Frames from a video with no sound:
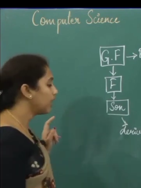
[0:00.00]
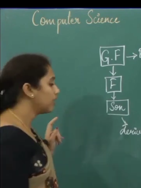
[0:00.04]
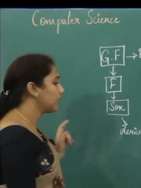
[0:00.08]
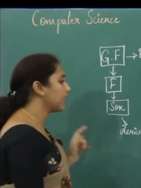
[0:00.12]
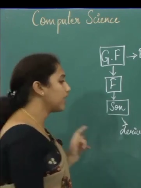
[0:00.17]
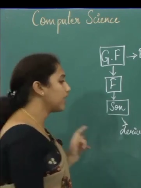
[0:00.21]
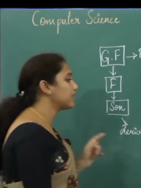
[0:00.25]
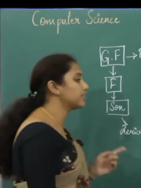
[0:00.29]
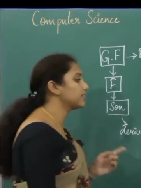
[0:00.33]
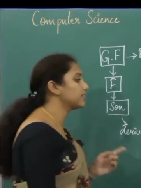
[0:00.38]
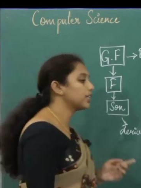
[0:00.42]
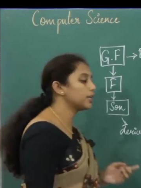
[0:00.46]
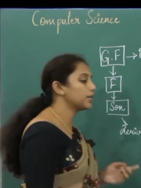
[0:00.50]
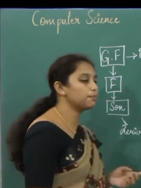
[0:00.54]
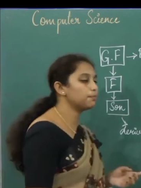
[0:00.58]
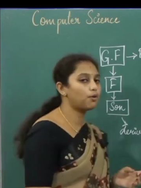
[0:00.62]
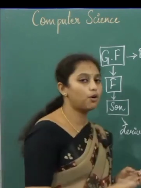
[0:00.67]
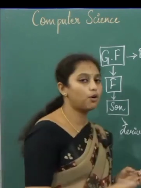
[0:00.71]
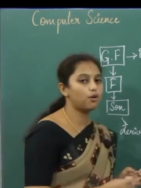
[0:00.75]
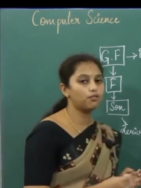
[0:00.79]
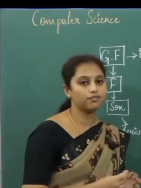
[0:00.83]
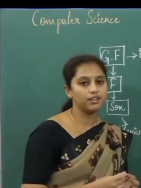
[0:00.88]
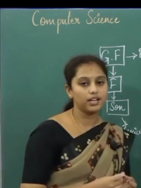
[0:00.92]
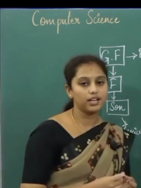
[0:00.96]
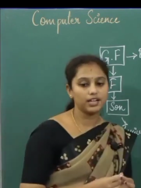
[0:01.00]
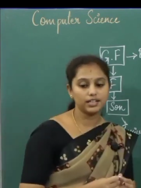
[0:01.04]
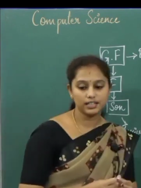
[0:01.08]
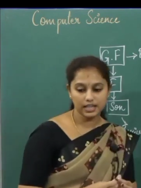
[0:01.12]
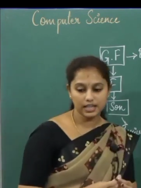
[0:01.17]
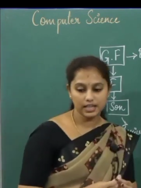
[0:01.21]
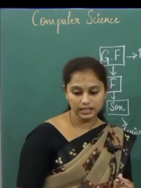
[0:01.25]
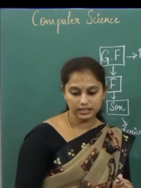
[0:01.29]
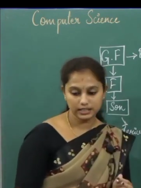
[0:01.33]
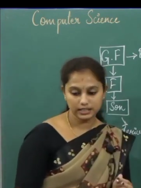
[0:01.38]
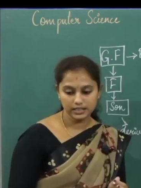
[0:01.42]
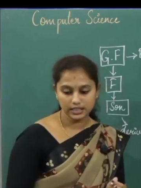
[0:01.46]
And next type of
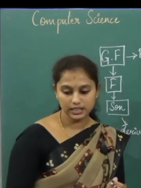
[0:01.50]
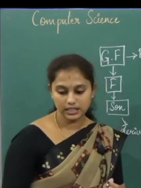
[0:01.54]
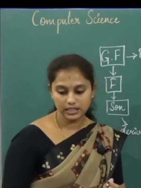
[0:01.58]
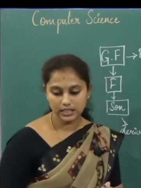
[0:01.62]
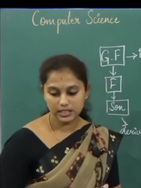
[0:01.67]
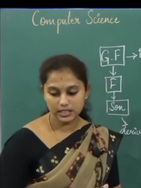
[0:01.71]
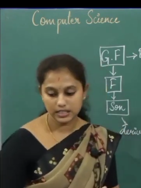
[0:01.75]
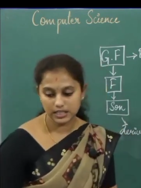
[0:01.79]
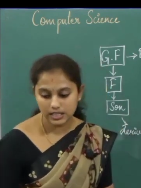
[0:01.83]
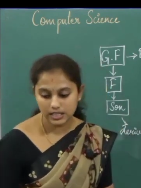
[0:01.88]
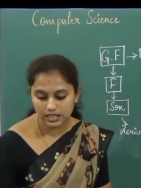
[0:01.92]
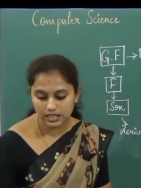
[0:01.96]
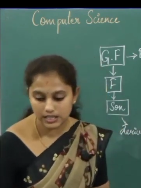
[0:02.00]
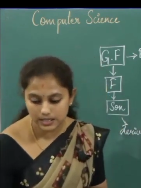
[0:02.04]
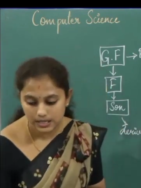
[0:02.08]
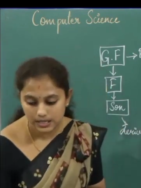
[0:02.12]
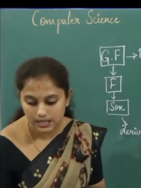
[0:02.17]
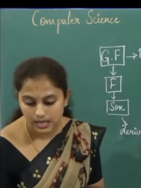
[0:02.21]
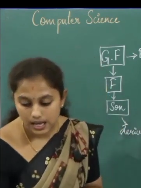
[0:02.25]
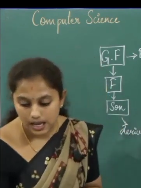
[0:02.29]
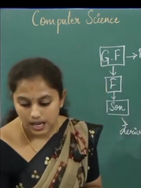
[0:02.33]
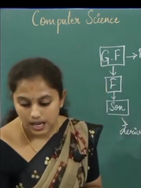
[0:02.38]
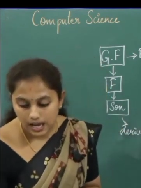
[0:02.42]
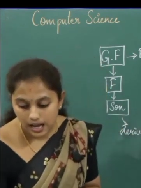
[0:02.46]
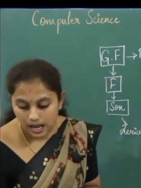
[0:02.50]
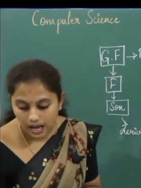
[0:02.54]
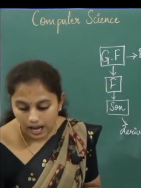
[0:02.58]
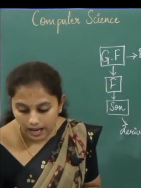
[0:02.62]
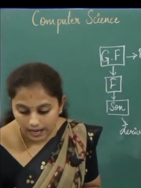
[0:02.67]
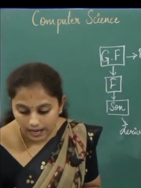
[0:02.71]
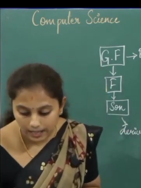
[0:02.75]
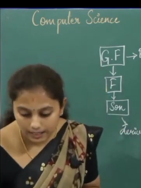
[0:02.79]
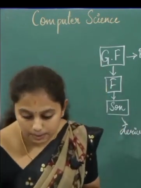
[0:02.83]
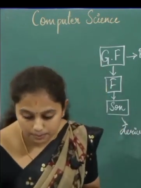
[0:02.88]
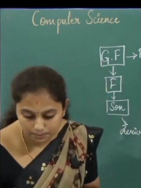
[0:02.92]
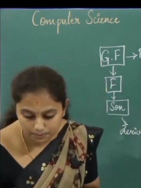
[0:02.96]
inheritance is
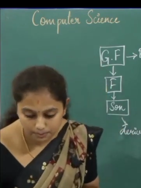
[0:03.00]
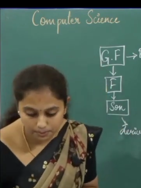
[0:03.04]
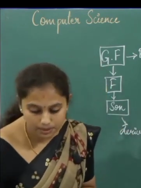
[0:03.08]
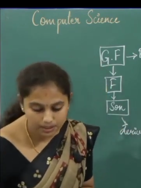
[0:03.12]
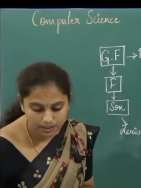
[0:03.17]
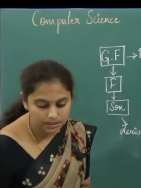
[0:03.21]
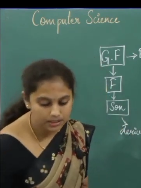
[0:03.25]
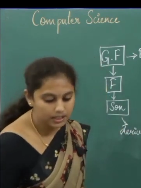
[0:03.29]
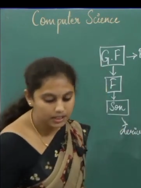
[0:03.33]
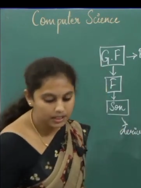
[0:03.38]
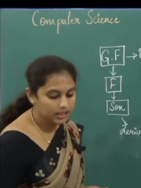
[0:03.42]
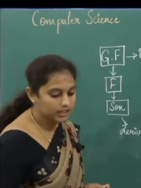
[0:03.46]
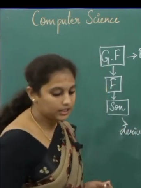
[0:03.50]
hybrid